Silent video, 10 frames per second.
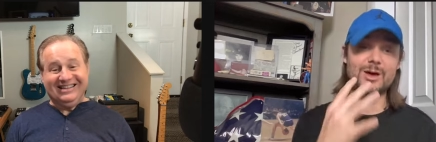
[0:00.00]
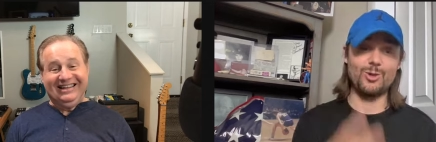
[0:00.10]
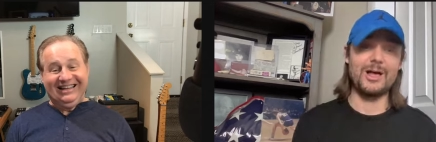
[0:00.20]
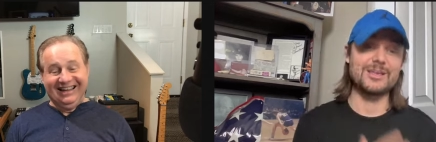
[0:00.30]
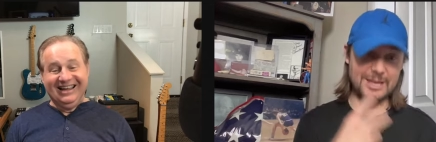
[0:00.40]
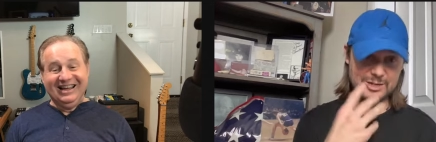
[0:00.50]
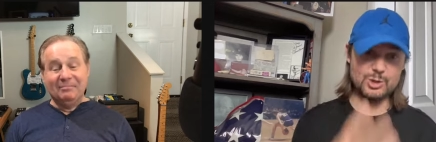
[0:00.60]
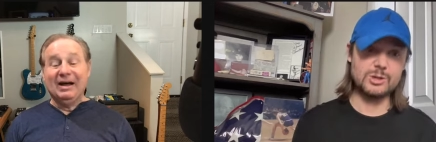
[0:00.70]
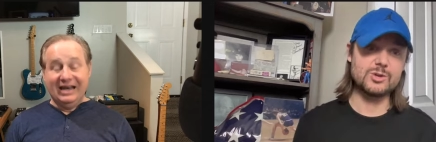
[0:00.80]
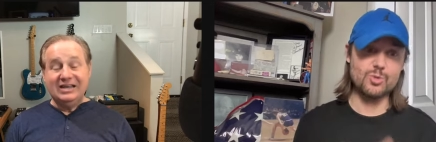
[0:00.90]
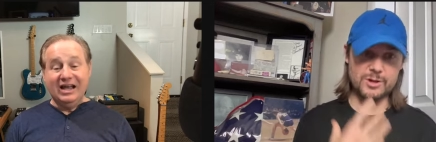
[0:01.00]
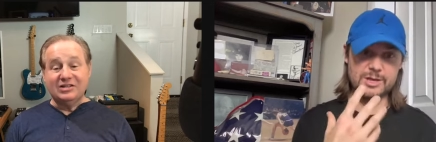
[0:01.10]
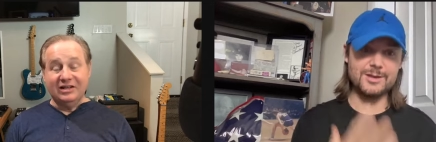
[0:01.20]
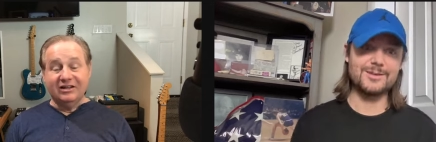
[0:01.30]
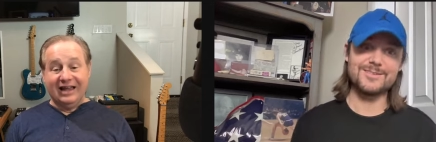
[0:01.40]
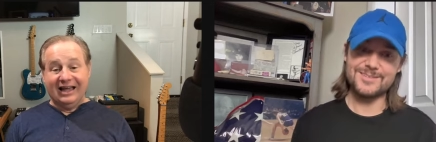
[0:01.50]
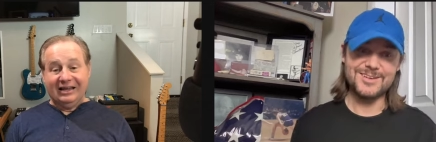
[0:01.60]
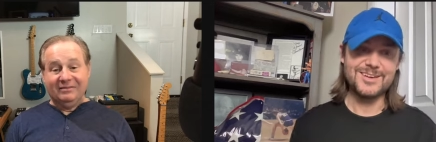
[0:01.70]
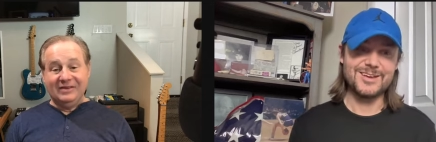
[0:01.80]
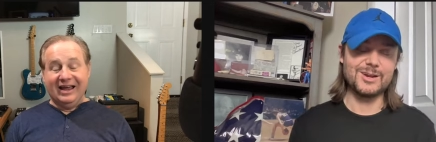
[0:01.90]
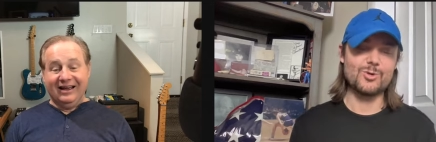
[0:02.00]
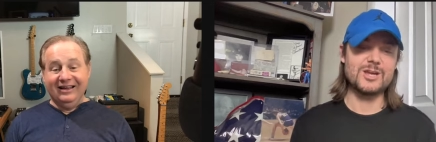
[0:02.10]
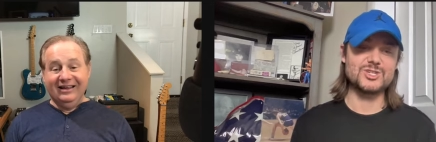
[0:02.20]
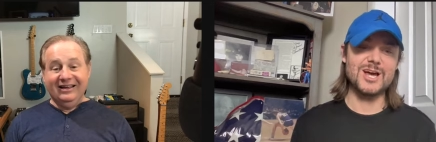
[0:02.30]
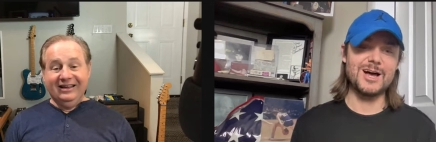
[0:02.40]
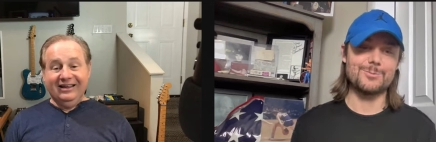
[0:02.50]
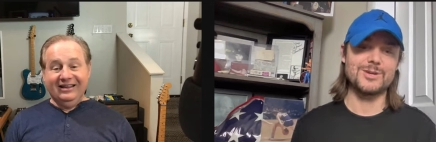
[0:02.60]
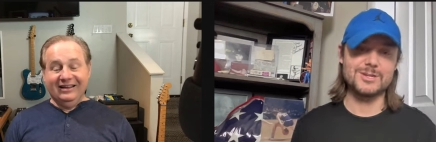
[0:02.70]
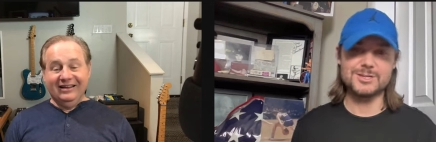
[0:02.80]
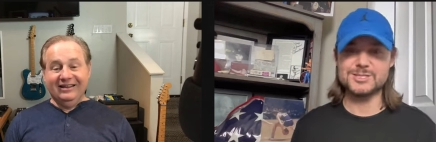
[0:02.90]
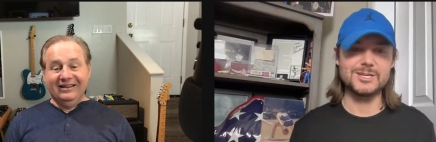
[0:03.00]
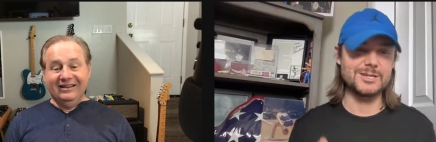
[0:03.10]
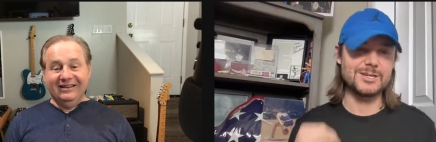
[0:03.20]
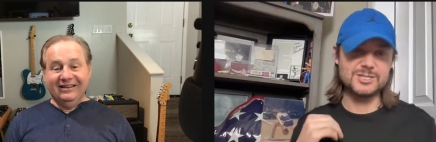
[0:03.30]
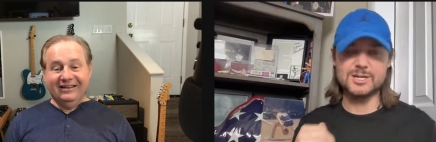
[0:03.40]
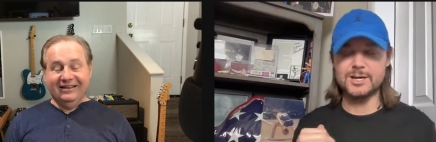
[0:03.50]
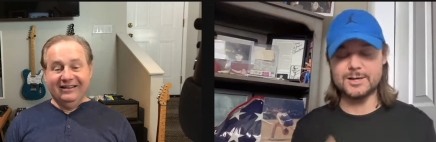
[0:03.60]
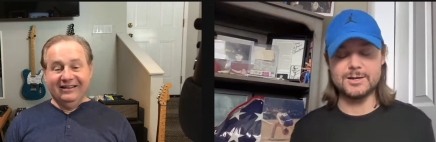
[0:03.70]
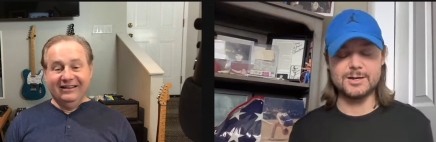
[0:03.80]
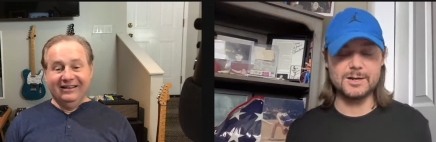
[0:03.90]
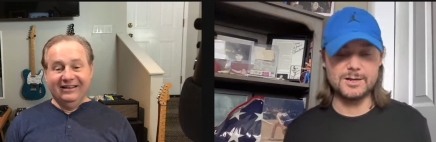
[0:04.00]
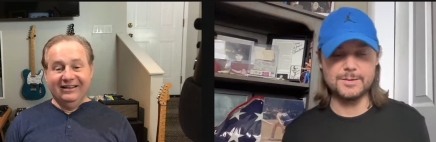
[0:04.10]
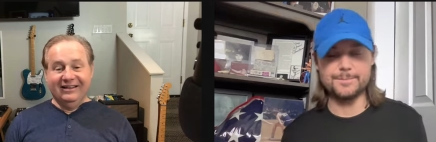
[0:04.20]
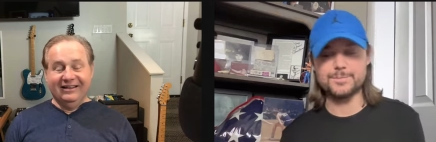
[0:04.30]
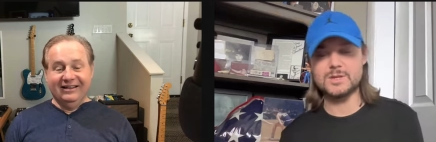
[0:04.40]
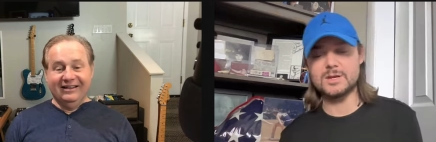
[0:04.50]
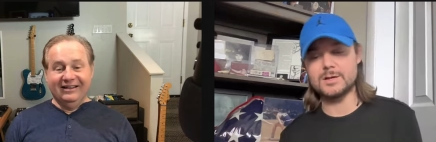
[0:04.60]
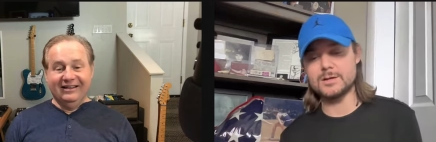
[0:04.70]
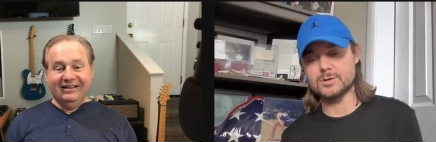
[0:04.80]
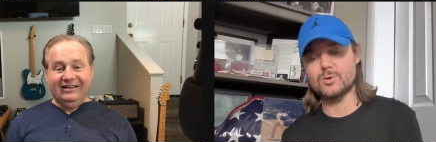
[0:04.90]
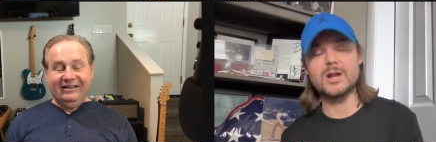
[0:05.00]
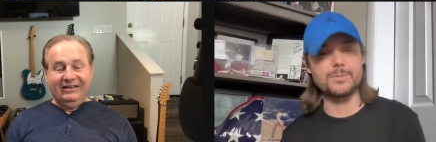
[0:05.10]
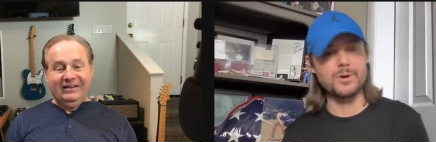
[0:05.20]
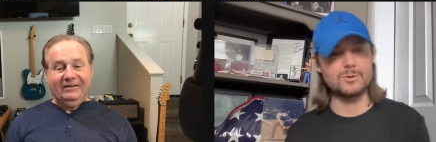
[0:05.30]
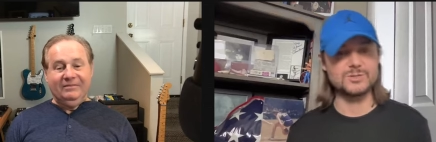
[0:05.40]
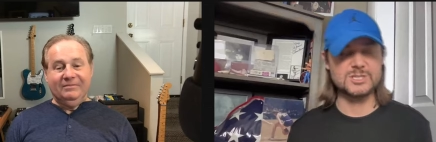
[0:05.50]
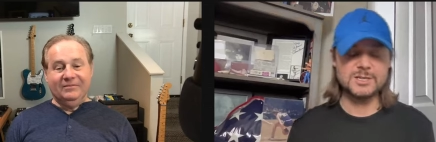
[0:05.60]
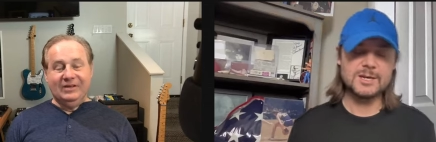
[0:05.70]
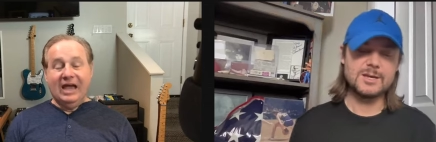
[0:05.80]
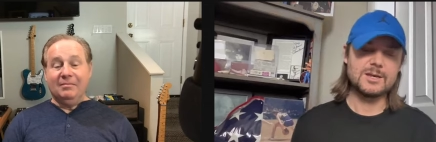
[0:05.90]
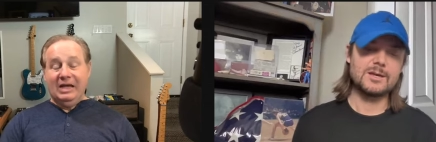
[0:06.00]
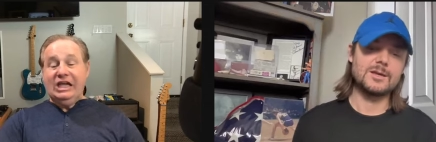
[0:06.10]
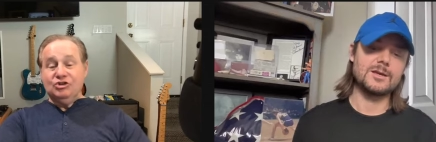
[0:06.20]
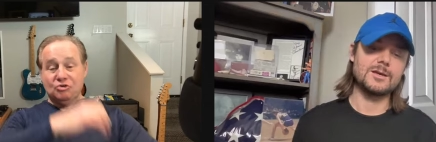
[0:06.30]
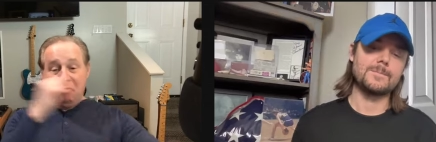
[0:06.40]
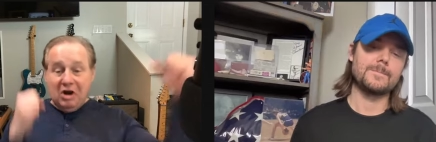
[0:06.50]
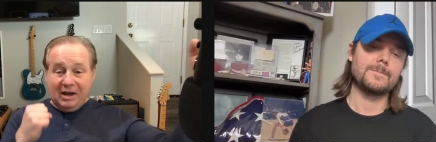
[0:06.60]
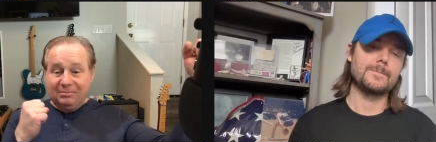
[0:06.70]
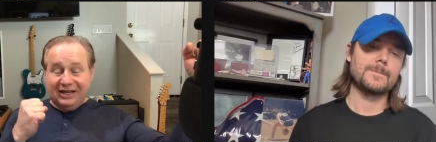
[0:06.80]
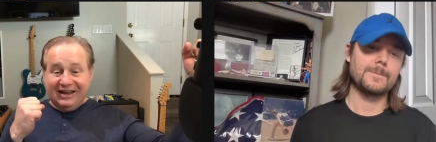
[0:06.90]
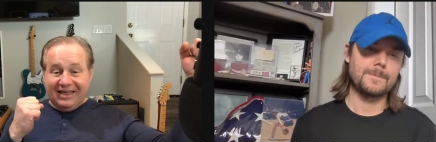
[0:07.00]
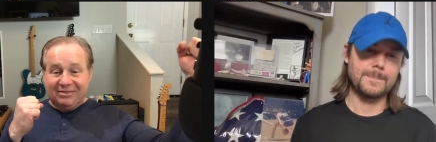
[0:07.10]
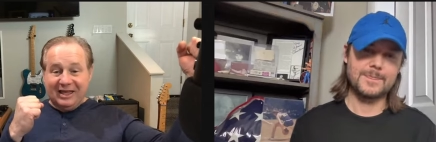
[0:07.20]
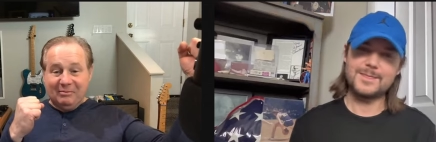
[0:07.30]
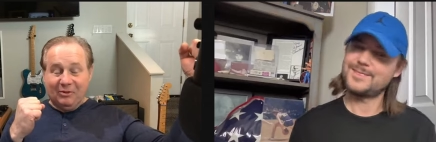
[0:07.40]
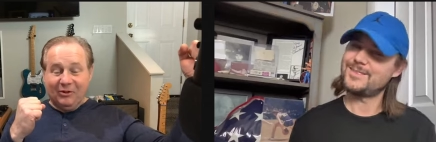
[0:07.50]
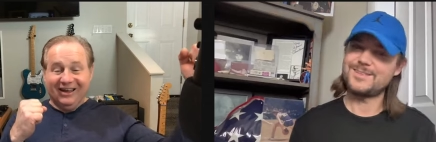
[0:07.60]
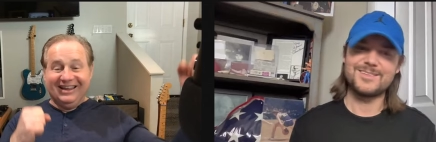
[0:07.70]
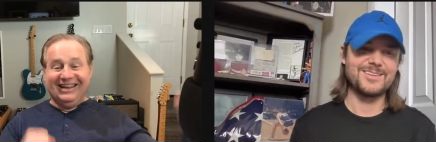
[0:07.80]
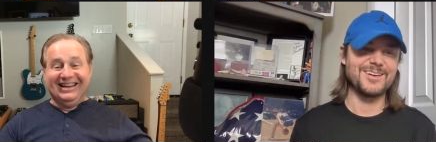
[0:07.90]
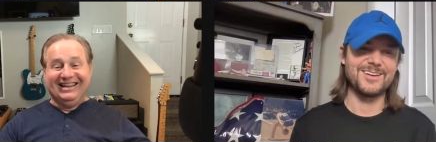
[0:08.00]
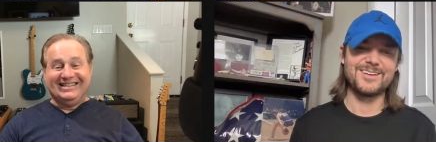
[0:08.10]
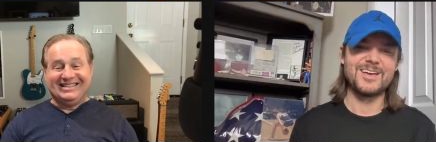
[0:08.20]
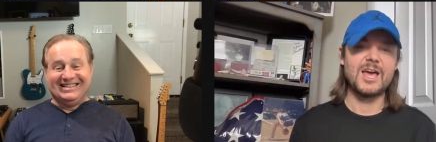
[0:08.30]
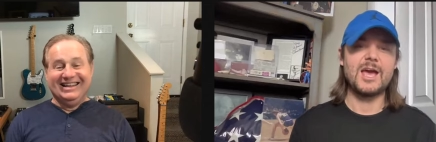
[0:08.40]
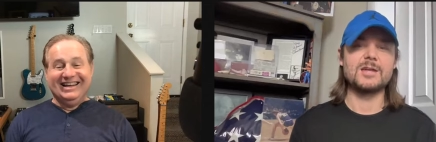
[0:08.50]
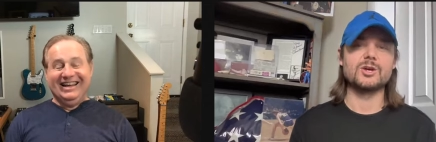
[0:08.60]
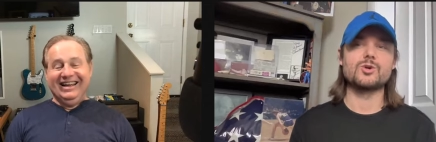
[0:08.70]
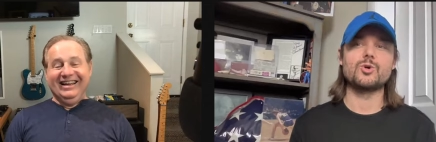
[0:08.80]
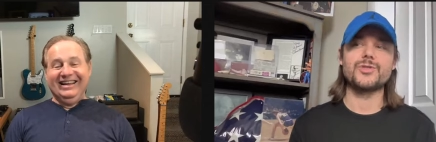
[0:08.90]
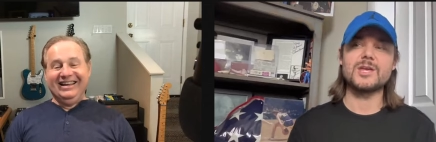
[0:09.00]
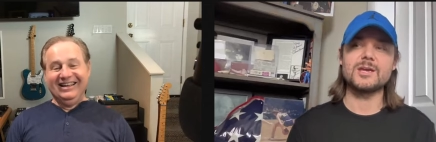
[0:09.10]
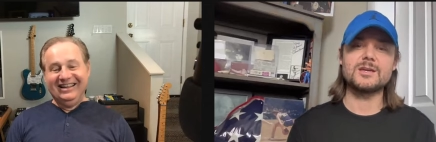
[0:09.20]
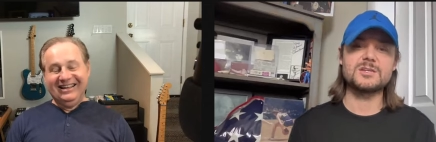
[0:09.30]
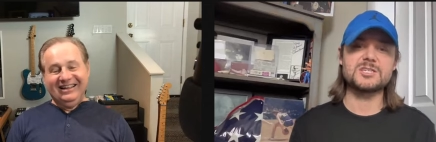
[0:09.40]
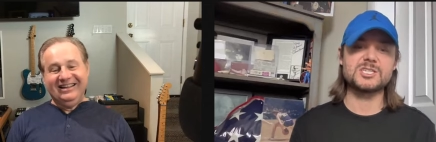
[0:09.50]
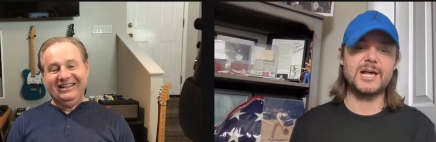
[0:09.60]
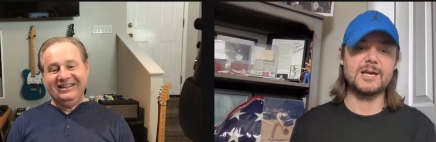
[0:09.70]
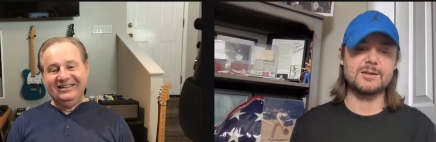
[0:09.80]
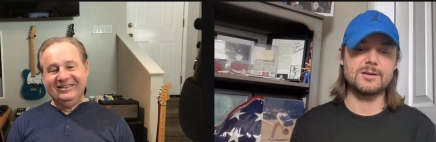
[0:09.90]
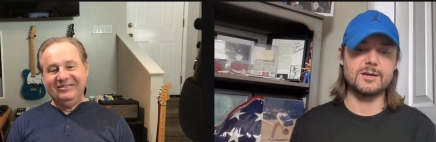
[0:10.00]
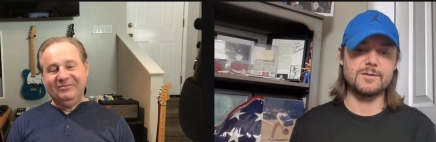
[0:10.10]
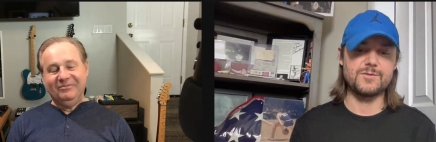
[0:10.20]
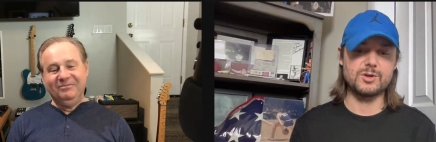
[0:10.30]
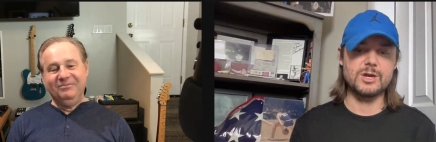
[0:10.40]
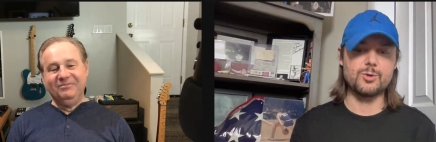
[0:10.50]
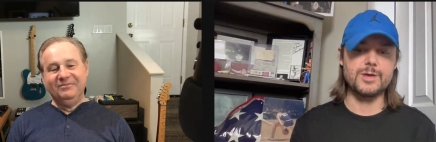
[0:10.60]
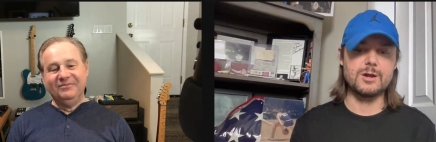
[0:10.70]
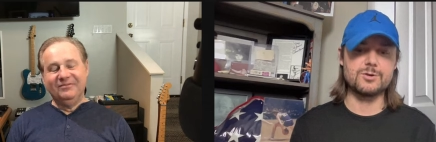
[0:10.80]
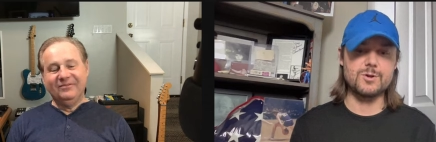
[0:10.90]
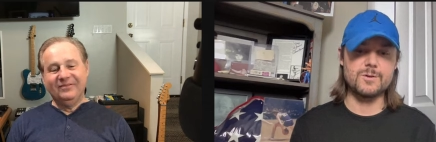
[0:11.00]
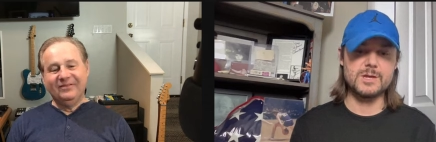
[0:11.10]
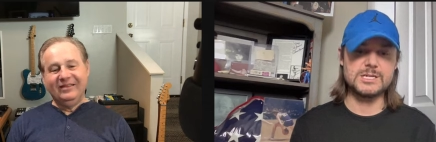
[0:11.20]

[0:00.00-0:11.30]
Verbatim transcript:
Speaker 1: No, like
Speaker 2: it. They do. But it does look like him. Yeah. Great job in his in his uh, uh, um, uh, karate pose.
Speaker 1: Yeah, he's ripped in that thing, boy.
Speaker 2: and the cool thing is, like, uh, if you go there during the